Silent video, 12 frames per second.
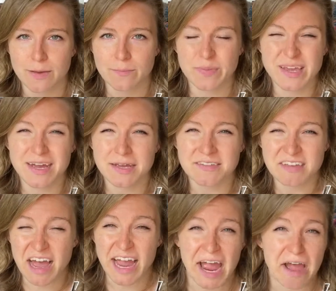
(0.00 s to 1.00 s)
because
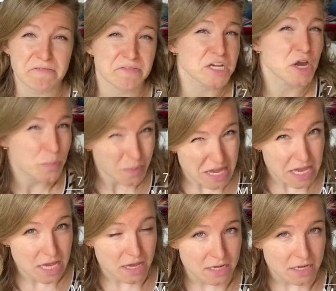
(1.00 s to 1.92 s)
I have to go pee.